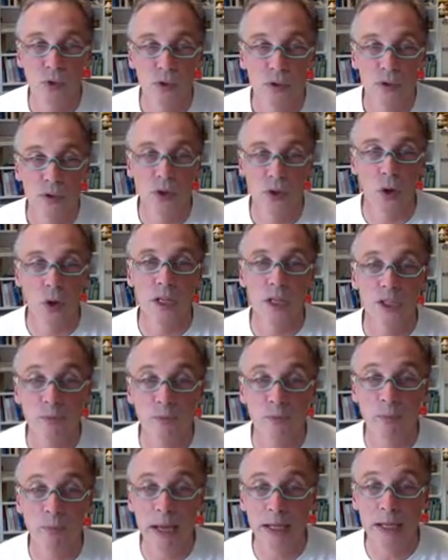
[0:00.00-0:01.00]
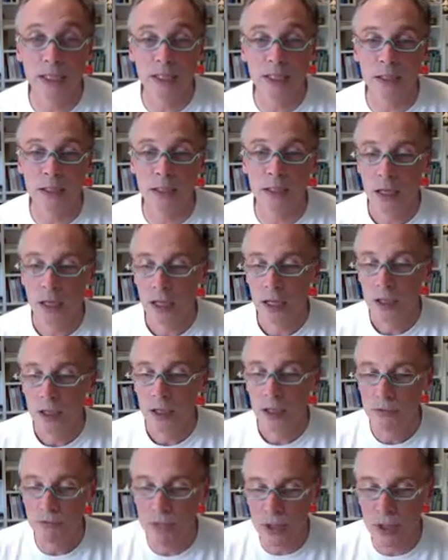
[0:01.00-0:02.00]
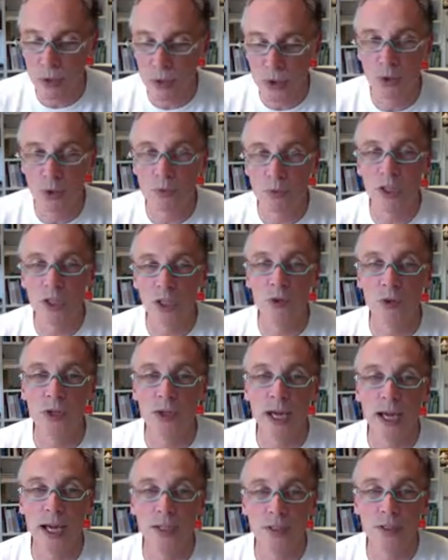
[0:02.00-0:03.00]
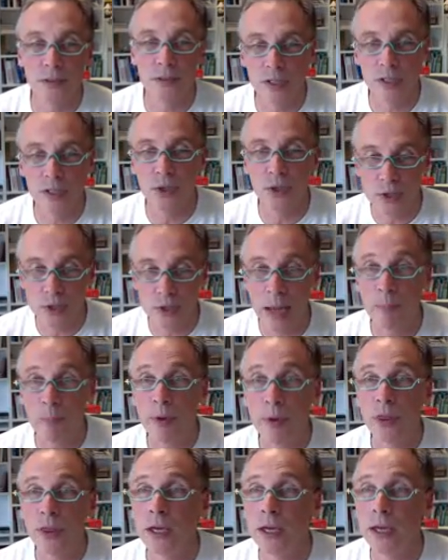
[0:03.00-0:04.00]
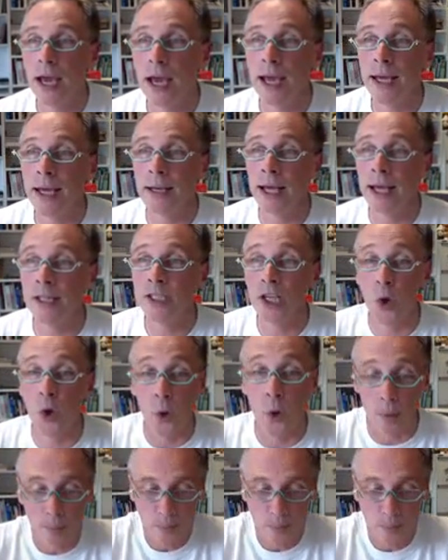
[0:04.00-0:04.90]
knowledge of medicine, real human communication skills, empathy, and so on.